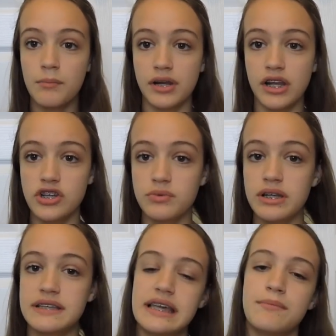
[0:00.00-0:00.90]
But I just want
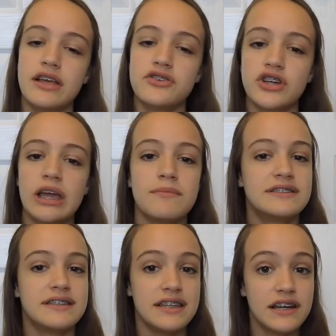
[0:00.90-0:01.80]
to say my Instagram
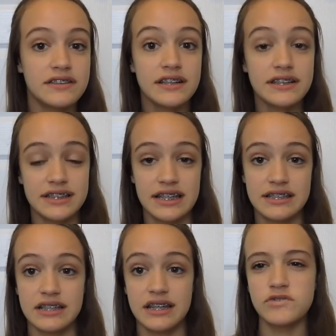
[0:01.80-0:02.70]
is Danielle dot
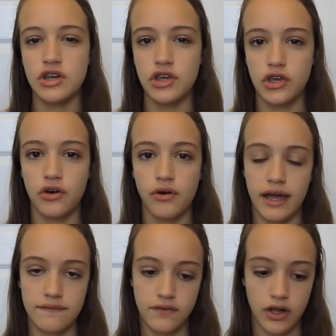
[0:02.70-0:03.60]
Dainton, so you can go
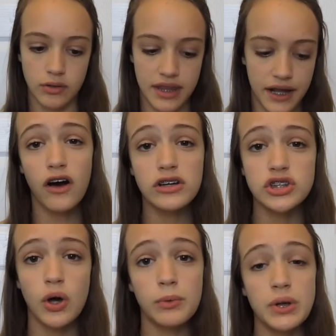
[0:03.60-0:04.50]
ahead and follow me there.
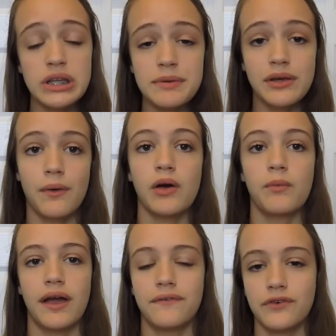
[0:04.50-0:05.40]
Also, I'm going to be going
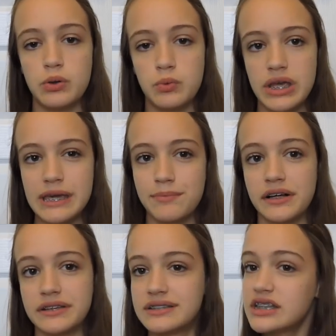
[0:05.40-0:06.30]
away for a week, but
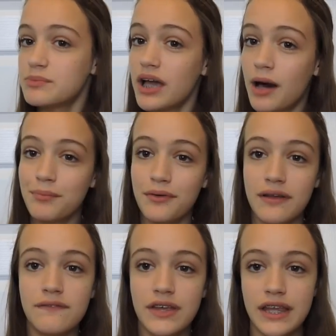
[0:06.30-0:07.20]
I'll still be
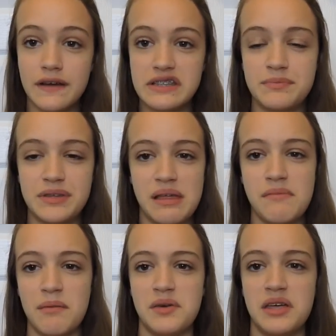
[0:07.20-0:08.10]
uploading videos, but they
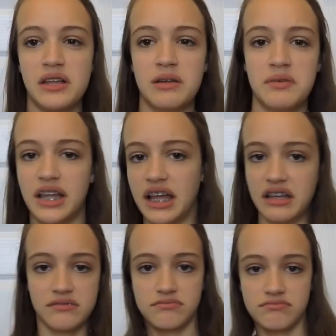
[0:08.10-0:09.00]
might be a little bit
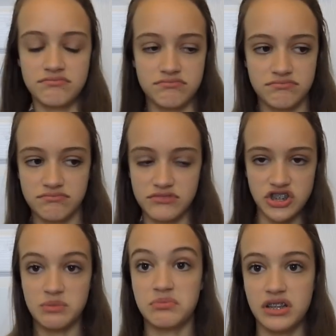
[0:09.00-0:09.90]
like
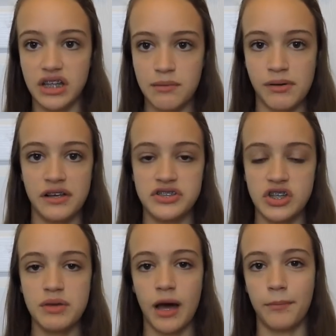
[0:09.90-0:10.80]
jumbly, but I'll
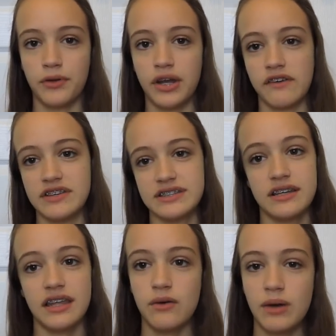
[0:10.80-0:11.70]
still be uploading every
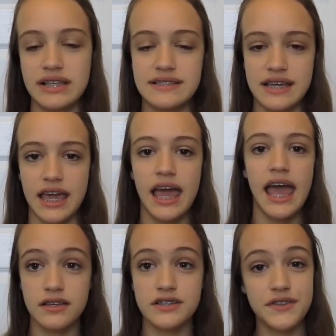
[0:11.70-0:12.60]
Sunday and Wednesday.
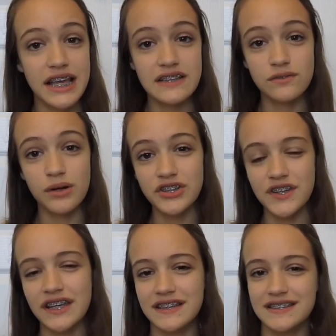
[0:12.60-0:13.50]
So thanks for
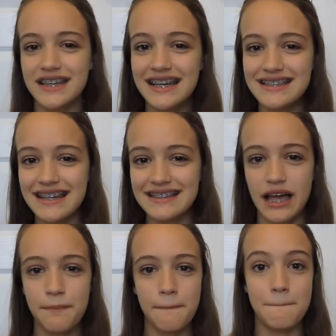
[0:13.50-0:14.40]
watching, and I'll see you guys next
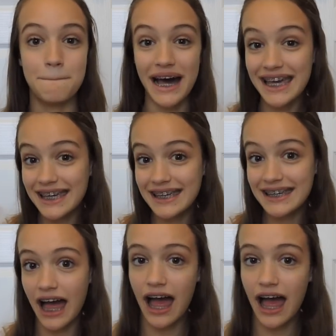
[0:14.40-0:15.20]
time. Bye!